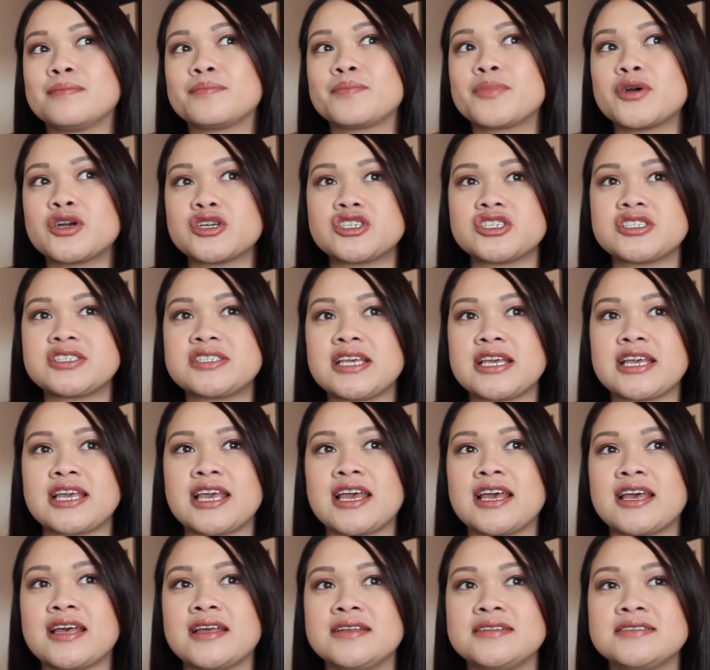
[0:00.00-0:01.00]
purchasing
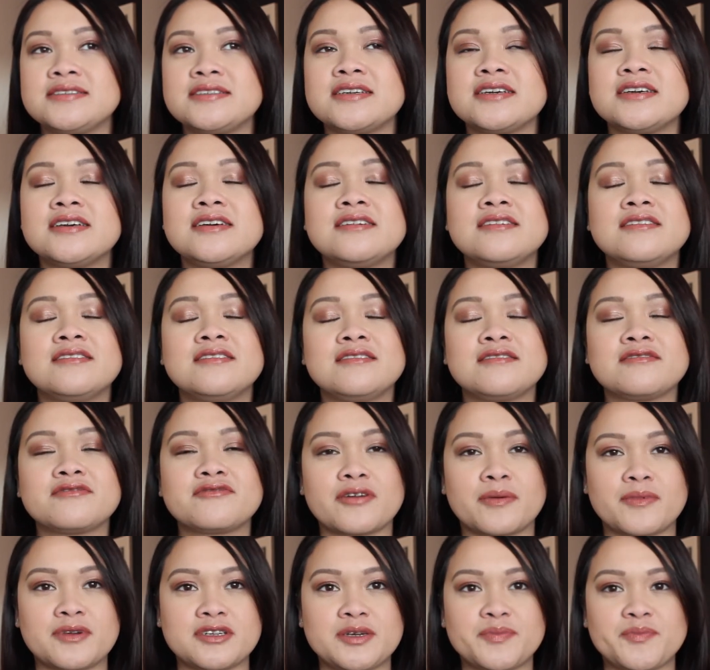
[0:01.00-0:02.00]
it
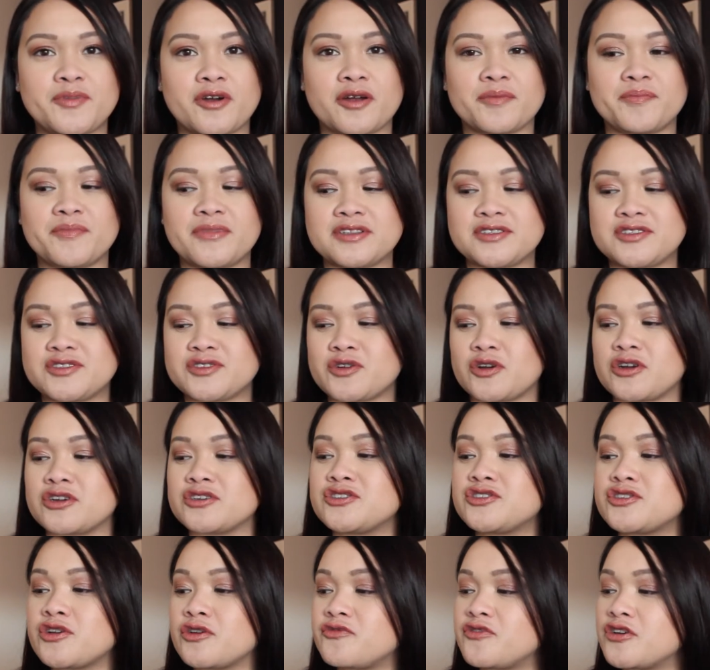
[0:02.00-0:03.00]
from a department store.
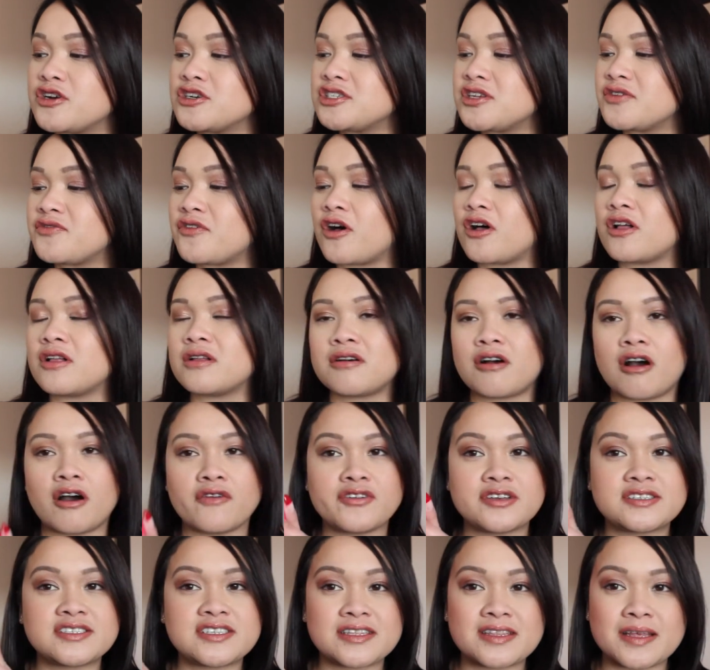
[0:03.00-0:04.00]
So first of all,
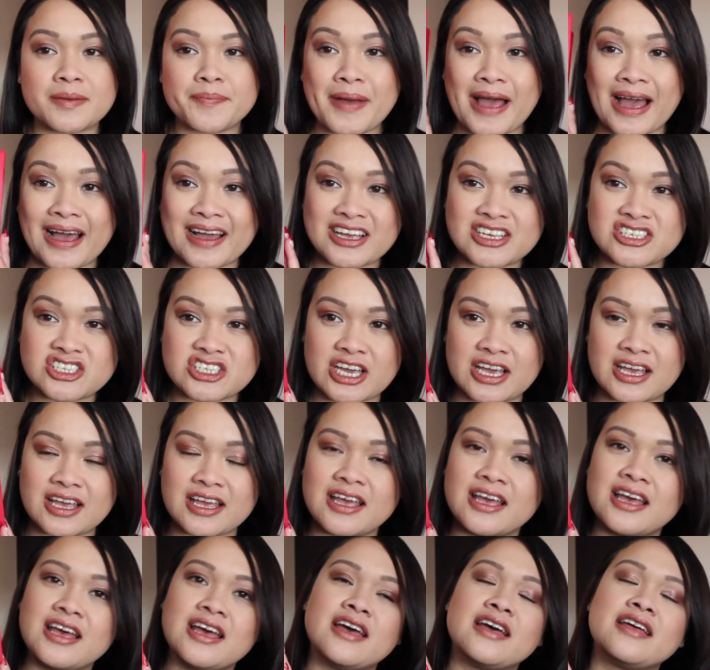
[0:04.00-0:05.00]
obviously the packaging.
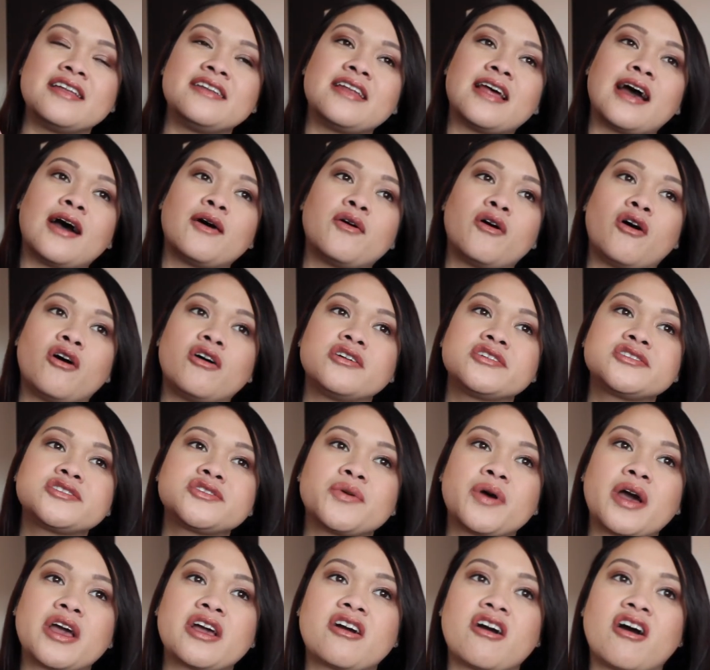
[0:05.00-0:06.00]
Now also
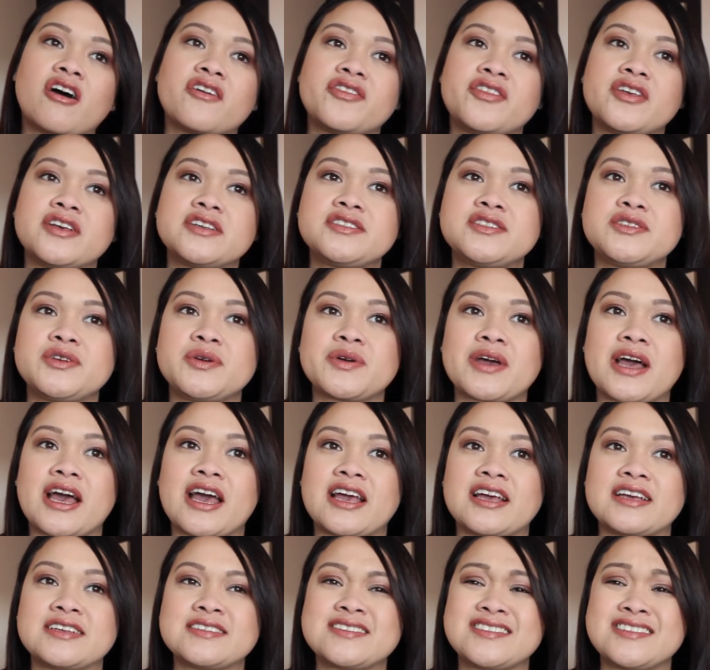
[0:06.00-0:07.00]
I got this, you
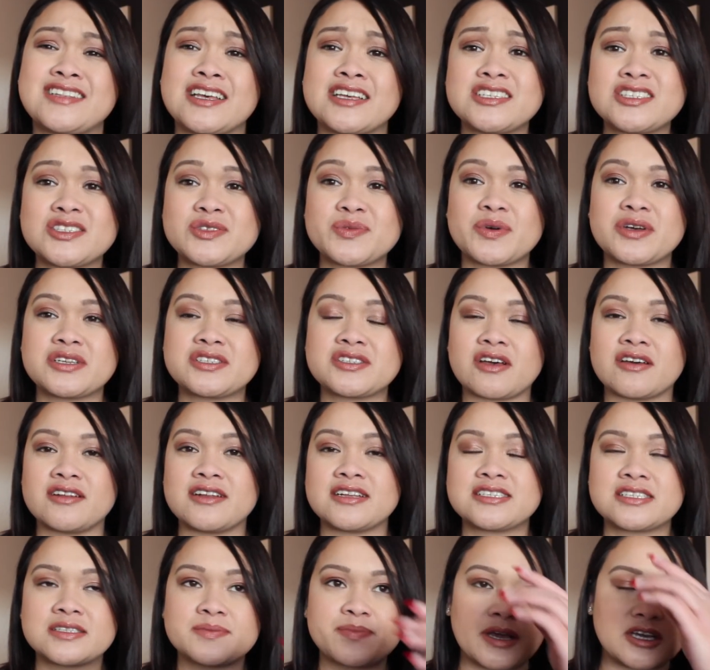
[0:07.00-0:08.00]
guys. This was on a
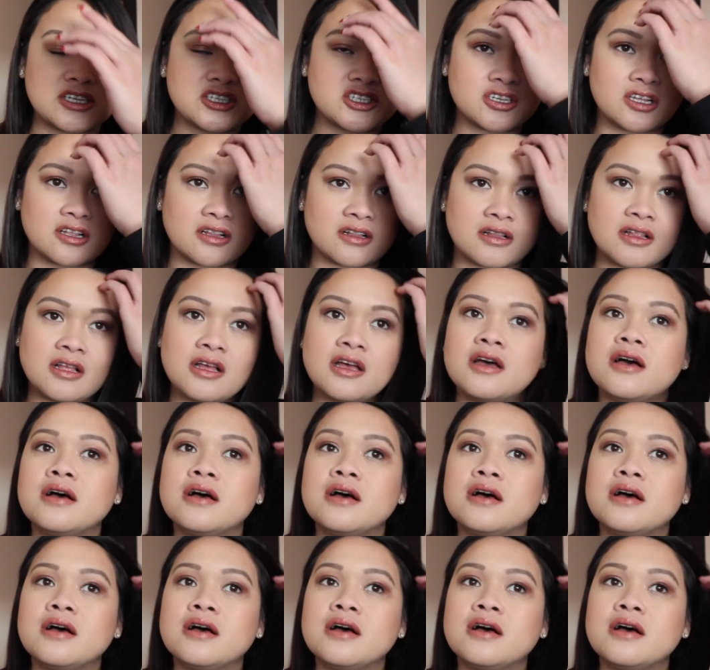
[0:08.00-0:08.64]
special